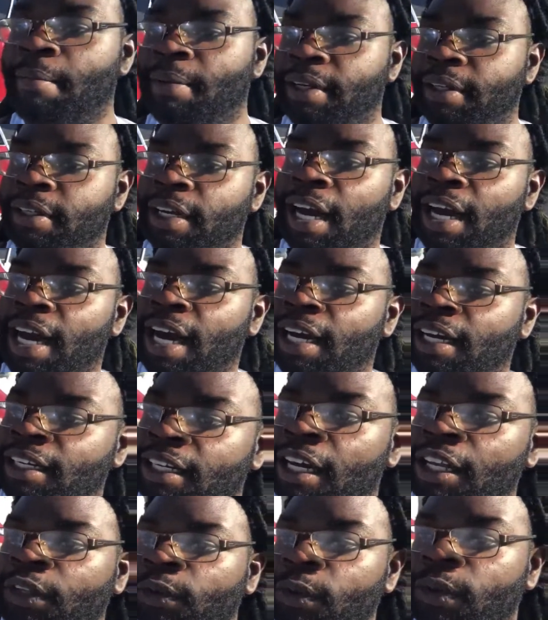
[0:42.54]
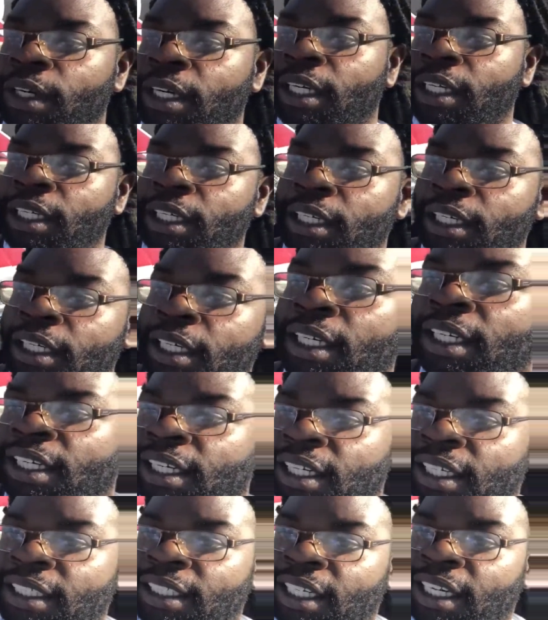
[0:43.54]
me, I got another one
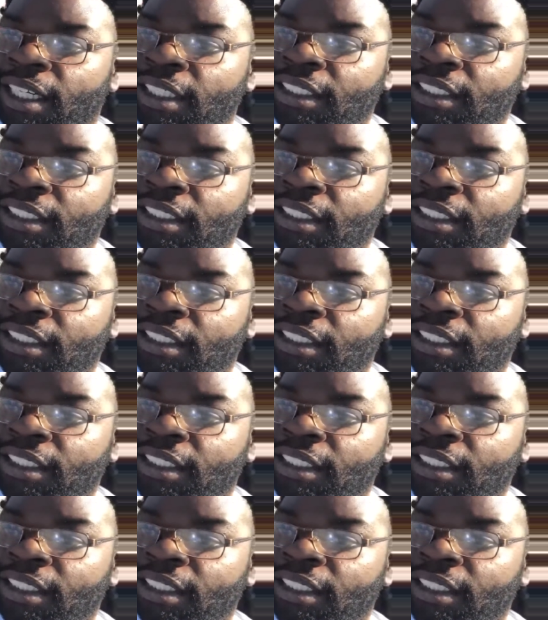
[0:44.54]
that I